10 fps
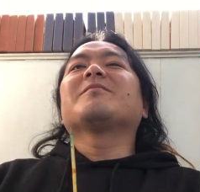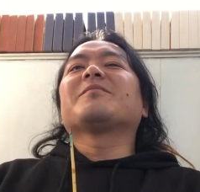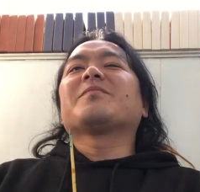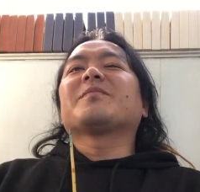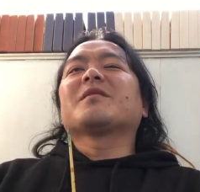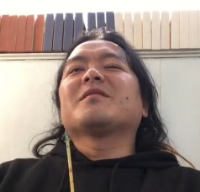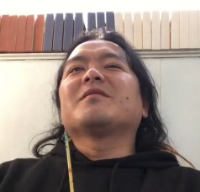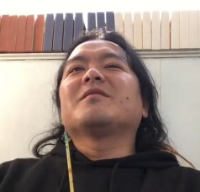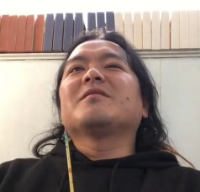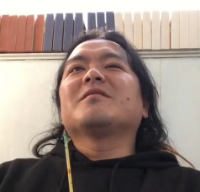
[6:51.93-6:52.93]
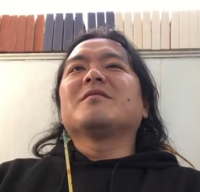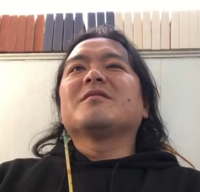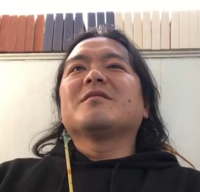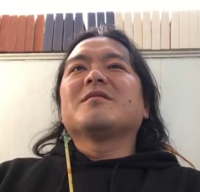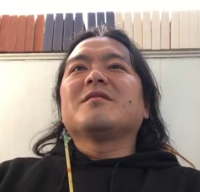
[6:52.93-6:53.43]

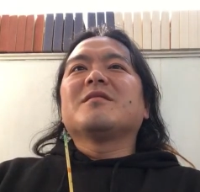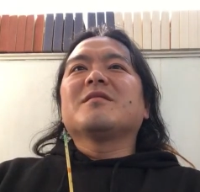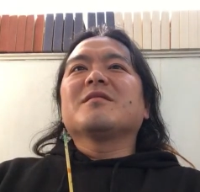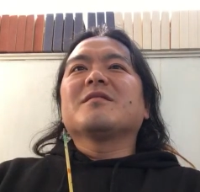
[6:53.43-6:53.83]
No one is speaking in this clip.